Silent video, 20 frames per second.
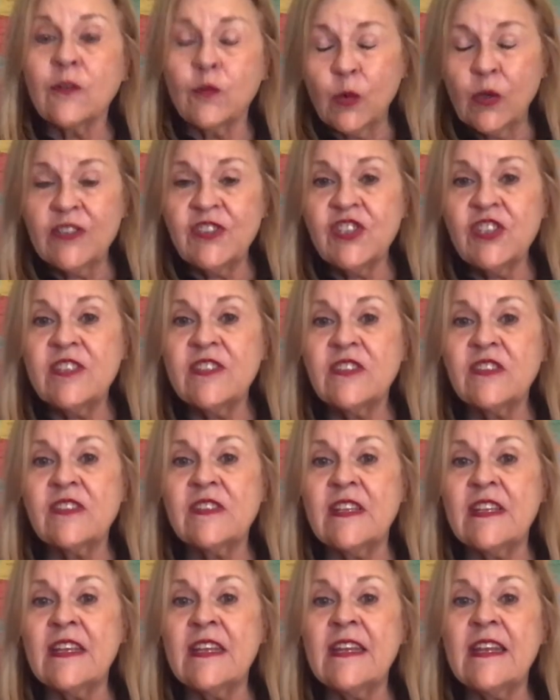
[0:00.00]
which is
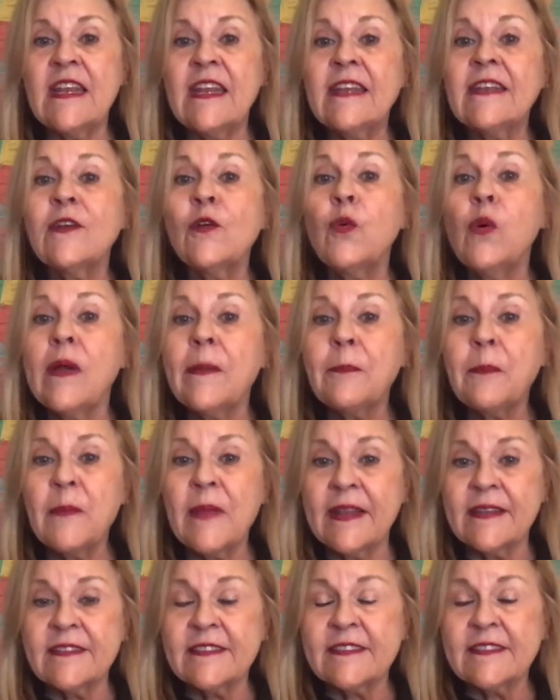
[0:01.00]
the
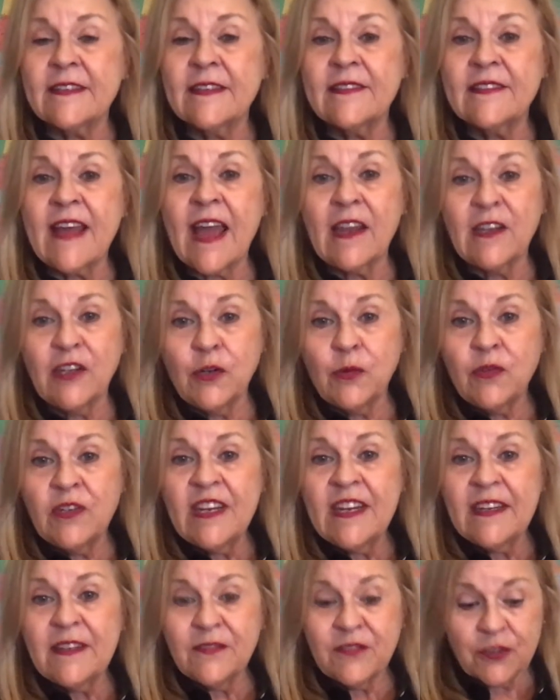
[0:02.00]
equipment that you
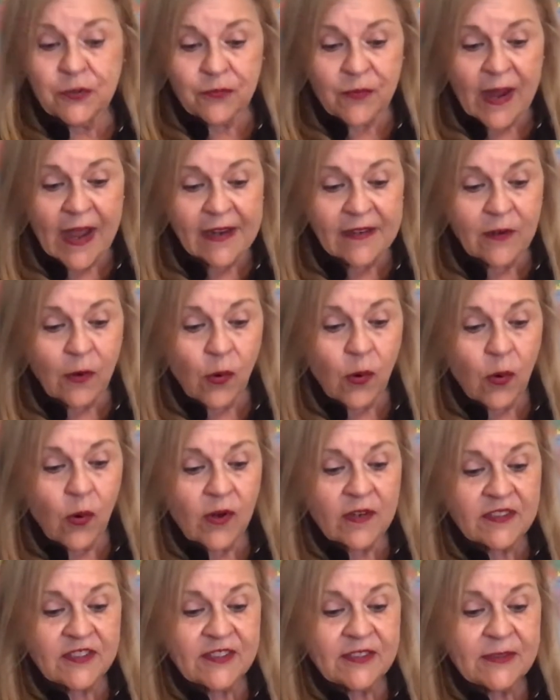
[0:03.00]
need to ride a
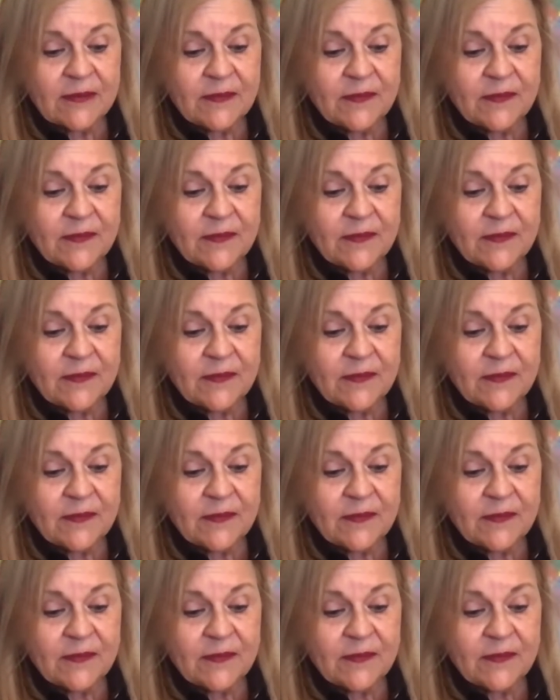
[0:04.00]
horse.